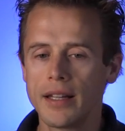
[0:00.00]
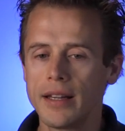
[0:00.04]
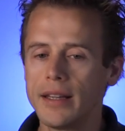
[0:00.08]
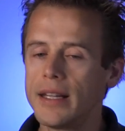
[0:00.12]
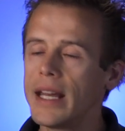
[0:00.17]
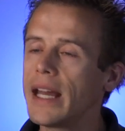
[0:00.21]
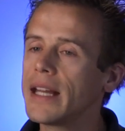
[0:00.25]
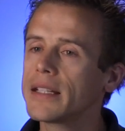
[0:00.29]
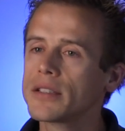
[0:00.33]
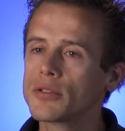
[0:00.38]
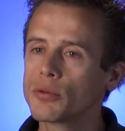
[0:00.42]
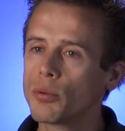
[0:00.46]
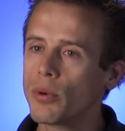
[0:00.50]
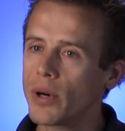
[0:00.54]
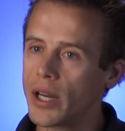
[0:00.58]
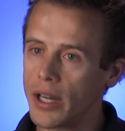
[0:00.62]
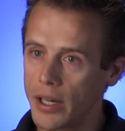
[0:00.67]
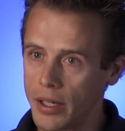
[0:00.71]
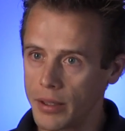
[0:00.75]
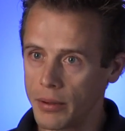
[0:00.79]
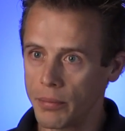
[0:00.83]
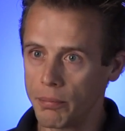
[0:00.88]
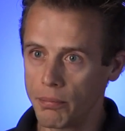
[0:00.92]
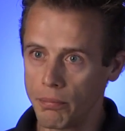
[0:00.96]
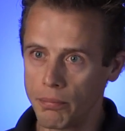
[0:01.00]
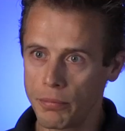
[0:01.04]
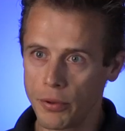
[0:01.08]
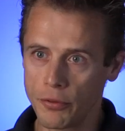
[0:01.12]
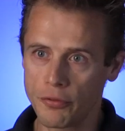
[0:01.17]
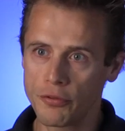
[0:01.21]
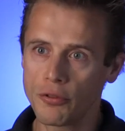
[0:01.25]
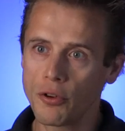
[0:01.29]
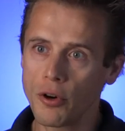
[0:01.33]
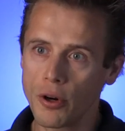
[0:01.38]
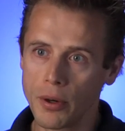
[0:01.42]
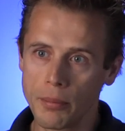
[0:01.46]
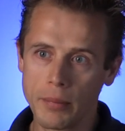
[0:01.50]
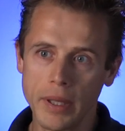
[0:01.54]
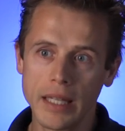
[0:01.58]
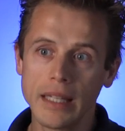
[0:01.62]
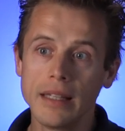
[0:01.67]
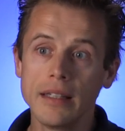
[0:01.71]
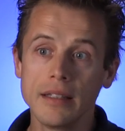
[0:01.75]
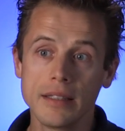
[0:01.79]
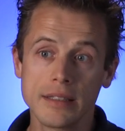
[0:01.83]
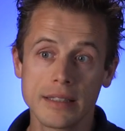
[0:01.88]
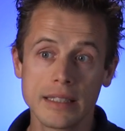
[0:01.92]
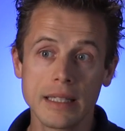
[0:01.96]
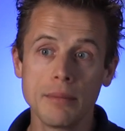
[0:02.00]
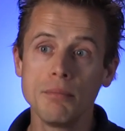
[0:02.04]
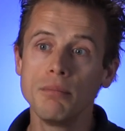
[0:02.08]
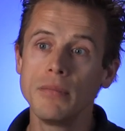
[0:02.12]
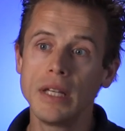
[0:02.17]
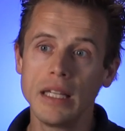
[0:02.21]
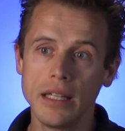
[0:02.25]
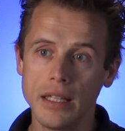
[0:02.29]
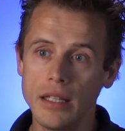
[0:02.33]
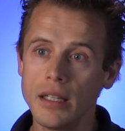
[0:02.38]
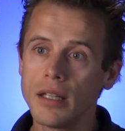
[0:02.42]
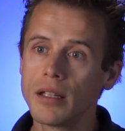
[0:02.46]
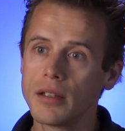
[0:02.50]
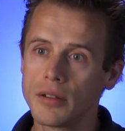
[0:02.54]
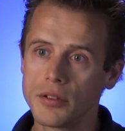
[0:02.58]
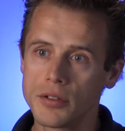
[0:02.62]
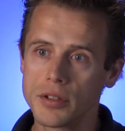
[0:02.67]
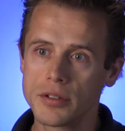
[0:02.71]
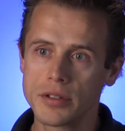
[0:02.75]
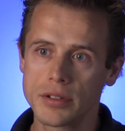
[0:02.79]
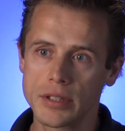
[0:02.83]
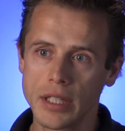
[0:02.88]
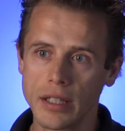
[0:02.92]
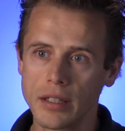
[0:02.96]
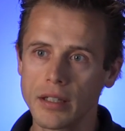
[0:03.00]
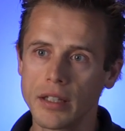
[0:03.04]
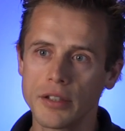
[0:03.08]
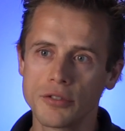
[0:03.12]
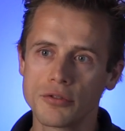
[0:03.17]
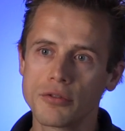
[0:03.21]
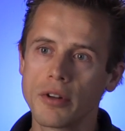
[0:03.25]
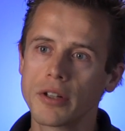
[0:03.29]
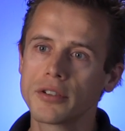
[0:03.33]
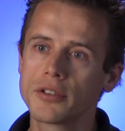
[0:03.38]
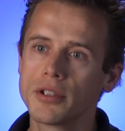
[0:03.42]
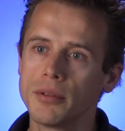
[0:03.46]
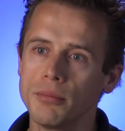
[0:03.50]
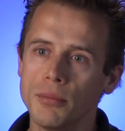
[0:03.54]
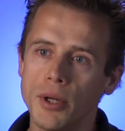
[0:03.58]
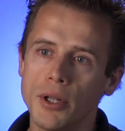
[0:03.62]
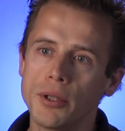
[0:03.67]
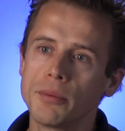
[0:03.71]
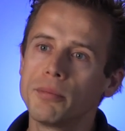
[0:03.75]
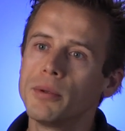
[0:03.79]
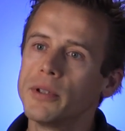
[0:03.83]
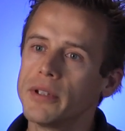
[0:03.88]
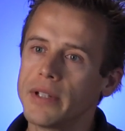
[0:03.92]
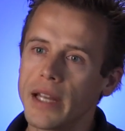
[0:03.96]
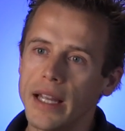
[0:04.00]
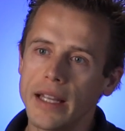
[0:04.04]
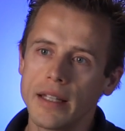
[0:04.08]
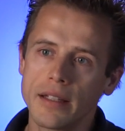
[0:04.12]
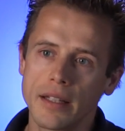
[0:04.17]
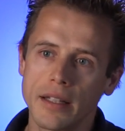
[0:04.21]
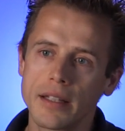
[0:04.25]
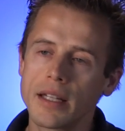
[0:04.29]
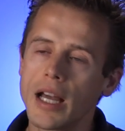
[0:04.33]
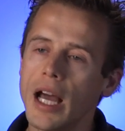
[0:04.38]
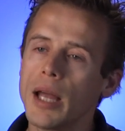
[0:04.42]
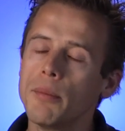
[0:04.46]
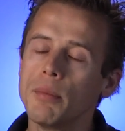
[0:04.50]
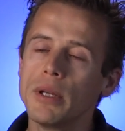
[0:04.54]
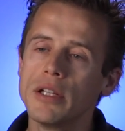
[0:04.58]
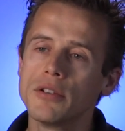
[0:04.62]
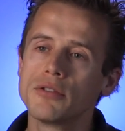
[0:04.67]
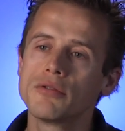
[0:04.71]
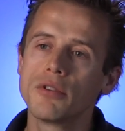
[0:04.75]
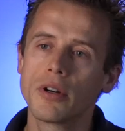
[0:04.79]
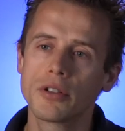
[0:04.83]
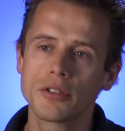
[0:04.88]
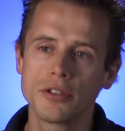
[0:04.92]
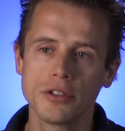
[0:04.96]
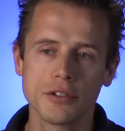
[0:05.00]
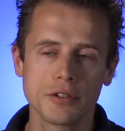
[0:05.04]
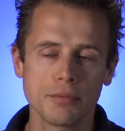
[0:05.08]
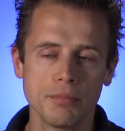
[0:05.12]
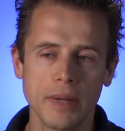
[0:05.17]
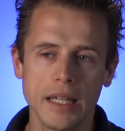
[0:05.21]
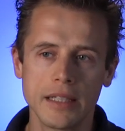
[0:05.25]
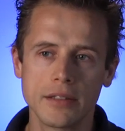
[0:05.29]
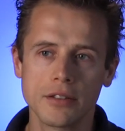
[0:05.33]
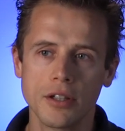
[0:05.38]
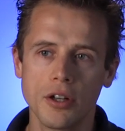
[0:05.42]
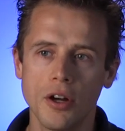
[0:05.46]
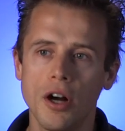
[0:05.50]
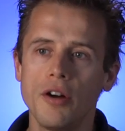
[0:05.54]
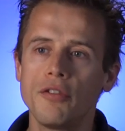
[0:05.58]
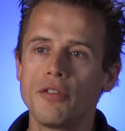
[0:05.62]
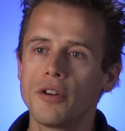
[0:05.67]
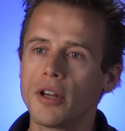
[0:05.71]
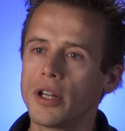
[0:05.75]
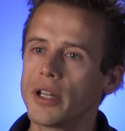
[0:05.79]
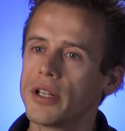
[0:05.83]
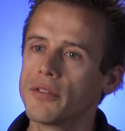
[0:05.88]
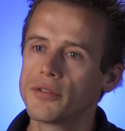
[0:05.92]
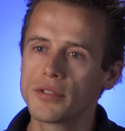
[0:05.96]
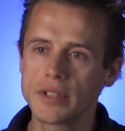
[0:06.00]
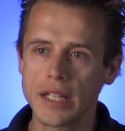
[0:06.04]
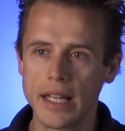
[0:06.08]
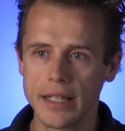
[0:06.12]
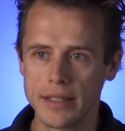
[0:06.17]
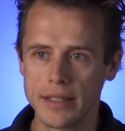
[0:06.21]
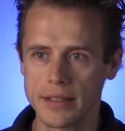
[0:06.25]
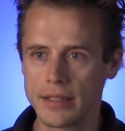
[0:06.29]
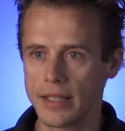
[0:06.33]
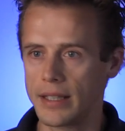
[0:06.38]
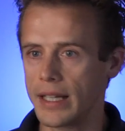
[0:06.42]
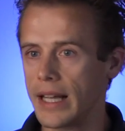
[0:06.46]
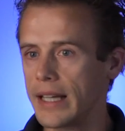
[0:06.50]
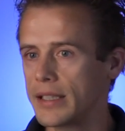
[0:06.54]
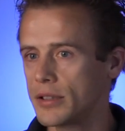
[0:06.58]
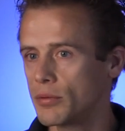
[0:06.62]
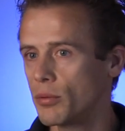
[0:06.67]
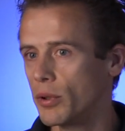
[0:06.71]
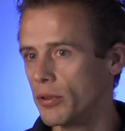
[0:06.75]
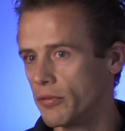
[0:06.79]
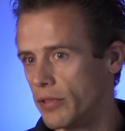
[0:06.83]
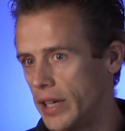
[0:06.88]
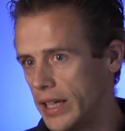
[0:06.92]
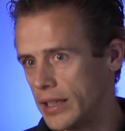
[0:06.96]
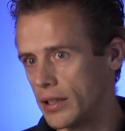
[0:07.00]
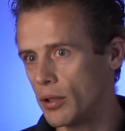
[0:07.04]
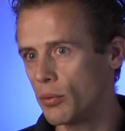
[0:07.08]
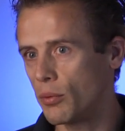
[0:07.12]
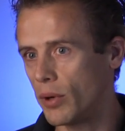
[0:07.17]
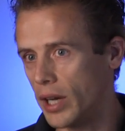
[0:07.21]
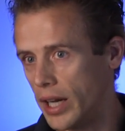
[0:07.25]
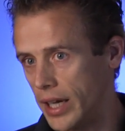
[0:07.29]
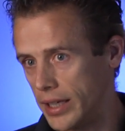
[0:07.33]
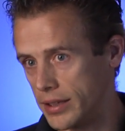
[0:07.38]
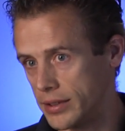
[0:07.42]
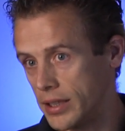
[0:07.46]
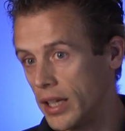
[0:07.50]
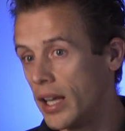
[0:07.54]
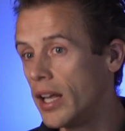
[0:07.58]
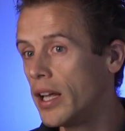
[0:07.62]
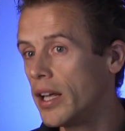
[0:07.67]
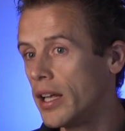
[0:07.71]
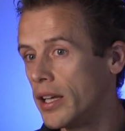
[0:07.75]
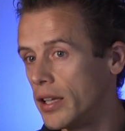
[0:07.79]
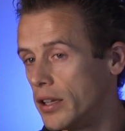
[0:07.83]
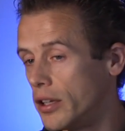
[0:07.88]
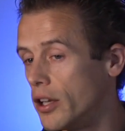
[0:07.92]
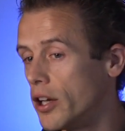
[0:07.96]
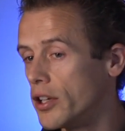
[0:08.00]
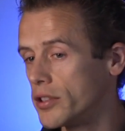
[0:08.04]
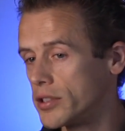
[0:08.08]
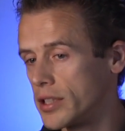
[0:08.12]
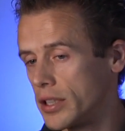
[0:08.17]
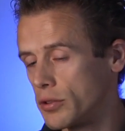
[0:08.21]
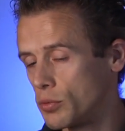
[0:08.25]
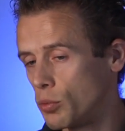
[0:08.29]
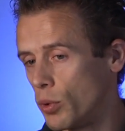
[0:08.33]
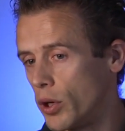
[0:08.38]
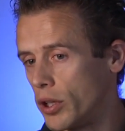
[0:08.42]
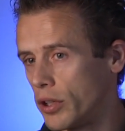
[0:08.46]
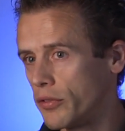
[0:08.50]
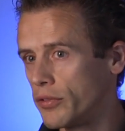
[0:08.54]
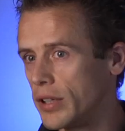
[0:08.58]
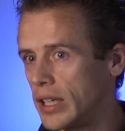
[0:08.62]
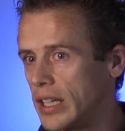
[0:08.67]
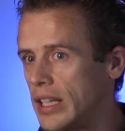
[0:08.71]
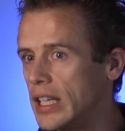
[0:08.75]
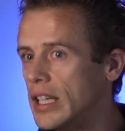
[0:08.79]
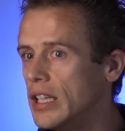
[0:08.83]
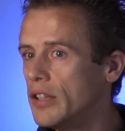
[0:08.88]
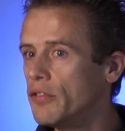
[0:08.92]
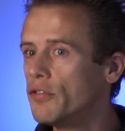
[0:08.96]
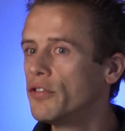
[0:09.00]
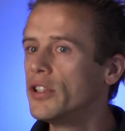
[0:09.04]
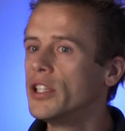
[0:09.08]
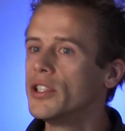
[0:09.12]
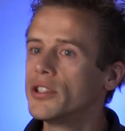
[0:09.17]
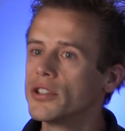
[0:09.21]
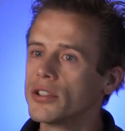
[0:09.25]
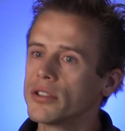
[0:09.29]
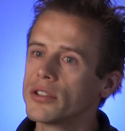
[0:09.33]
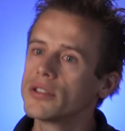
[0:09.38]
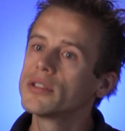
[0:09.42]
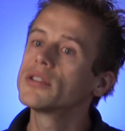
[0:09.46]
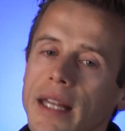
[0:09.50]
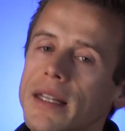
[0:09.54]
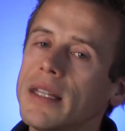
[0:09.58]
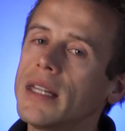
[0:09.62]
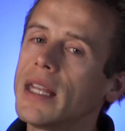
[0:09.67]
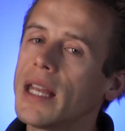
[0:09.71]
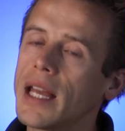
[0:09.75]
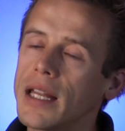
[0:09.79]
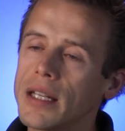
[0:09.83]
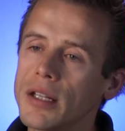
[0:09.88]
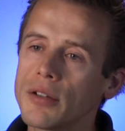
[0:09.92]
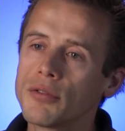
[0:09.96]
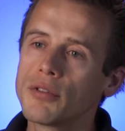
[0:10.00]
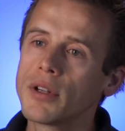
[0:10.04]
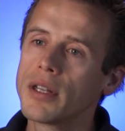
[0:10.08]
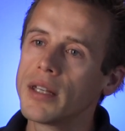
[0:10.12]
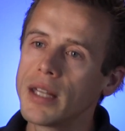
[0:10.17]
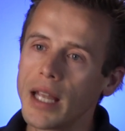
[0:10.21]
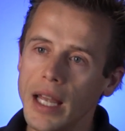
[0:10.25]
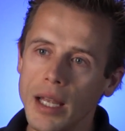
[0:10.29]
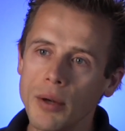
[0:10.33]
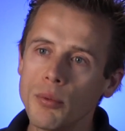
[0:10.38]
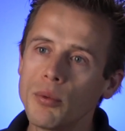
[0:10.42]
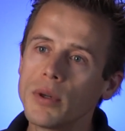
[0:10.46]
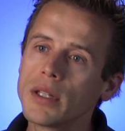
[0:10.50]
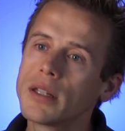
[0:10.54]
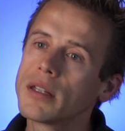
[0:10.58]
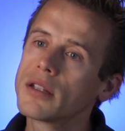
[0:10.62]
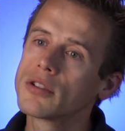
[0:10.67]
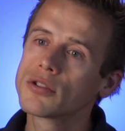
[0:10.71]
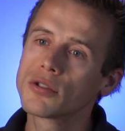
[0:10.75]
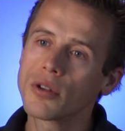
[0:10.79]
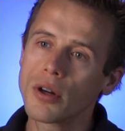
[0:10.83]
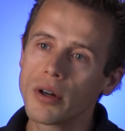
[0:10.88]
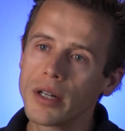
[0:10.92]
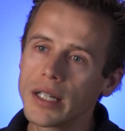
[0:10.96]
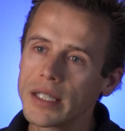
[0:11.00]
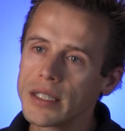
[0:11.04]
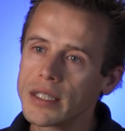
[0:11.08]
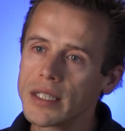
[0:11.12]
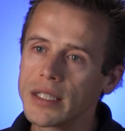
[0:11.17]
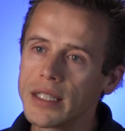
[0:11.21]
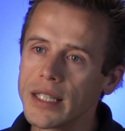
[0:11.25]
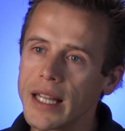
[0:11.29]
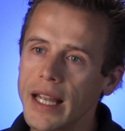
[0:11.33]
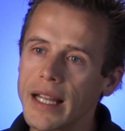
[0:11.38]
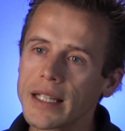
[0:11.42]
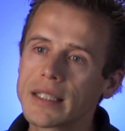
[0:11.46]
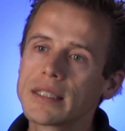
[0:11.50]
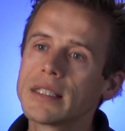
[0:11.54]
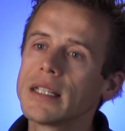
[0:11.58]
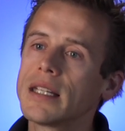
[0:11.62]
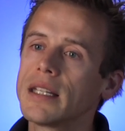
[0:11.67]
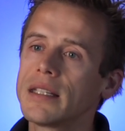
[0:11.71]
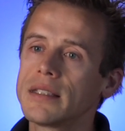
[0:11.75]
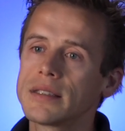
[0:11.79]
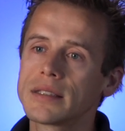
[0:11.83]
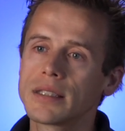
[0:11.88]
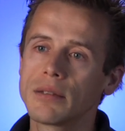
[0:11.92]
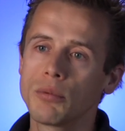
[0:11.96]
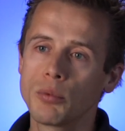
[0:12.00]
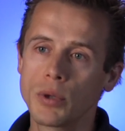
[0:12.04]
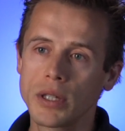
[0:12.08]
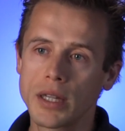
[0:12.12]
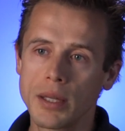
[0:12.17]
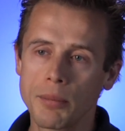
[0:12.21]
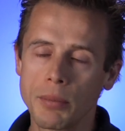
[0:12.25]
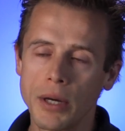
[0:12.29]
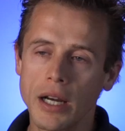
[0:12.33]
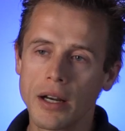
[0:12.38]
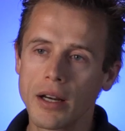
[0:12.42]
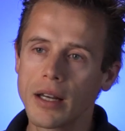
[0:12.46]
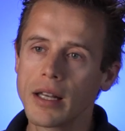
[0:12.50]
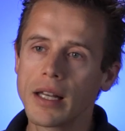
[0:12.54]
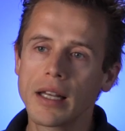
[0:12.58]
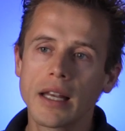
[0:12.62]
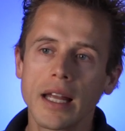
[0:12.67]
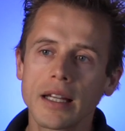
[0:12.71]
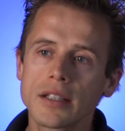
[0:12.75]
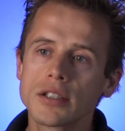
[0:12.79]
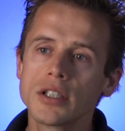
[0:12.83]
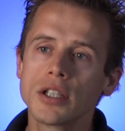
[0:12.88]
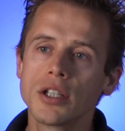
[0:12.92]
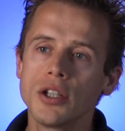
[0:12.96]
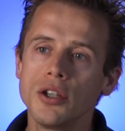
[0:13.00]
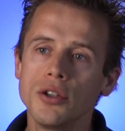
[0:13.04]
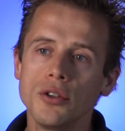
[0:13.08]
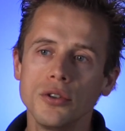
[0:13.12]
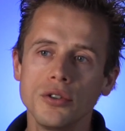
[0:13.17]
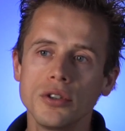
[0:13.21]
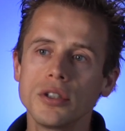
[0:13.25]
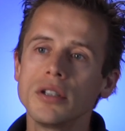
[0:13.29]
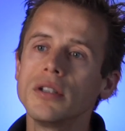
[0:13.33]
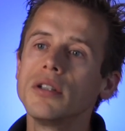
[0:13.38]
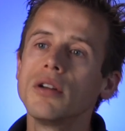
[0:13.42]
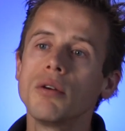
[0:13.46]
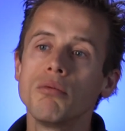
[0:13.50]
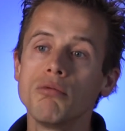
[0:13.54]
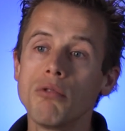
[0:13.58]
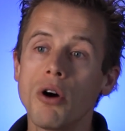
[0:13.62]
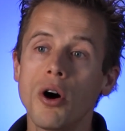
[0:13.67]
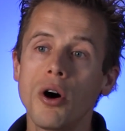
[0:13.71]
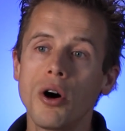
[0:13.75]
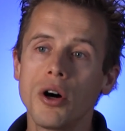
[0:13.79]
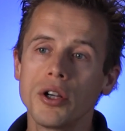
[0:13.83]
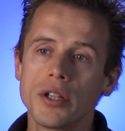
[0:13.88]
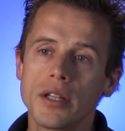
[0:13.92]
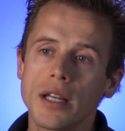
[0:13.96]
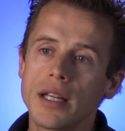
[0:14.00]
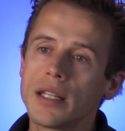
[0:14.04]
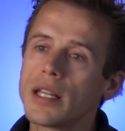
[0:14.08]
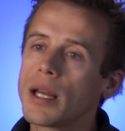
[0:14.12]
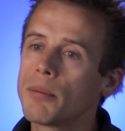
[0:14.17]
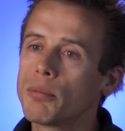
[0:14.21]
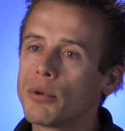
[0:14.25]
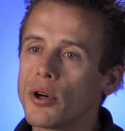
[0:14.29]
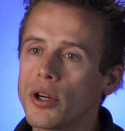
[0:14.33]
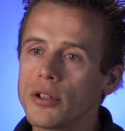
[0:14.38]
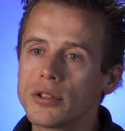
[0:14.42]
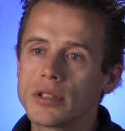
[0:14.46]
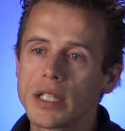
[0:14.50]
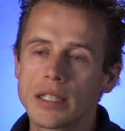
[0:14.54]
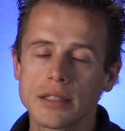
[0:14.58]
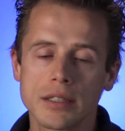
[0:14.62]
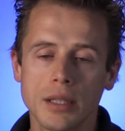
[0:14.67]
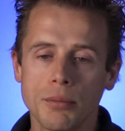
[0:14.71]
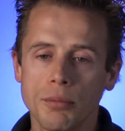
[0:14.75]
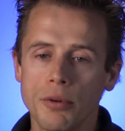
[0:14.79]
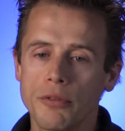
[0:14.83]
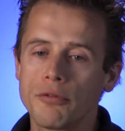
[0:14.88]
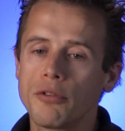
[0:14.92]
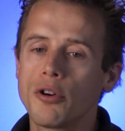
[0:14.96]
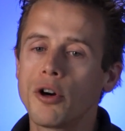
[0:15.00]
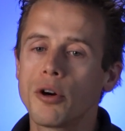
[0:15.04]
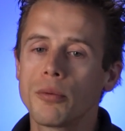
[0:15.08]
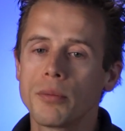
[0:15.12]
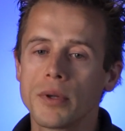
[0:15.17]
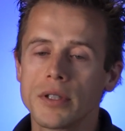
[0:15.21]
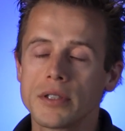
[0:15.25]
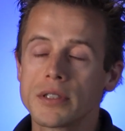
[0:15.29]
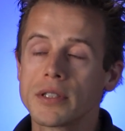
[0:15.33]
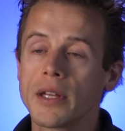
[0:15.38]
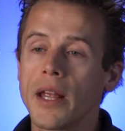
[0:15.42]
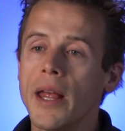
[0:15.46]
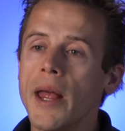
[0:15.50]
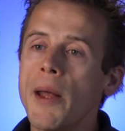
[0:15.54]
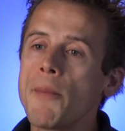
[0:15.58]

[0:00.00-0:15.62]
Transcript: That's where performing SIMD, single instruction multiple data type instructions, makes an awful lot of sense, and that's what VectorWise does as one of the key features. At the end of the day, with the storage indexes, with the parallel execution, the raw data processing performance,